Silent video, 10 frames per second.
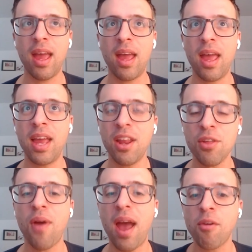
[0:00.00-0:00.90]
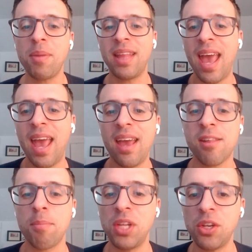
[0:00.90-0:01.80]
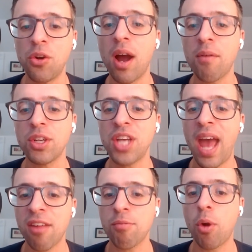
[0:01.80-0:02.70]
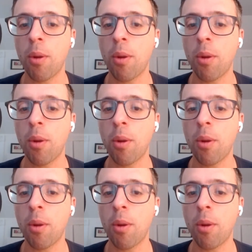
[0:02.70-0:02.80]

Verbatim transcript: It has forever been the case that political coverage has more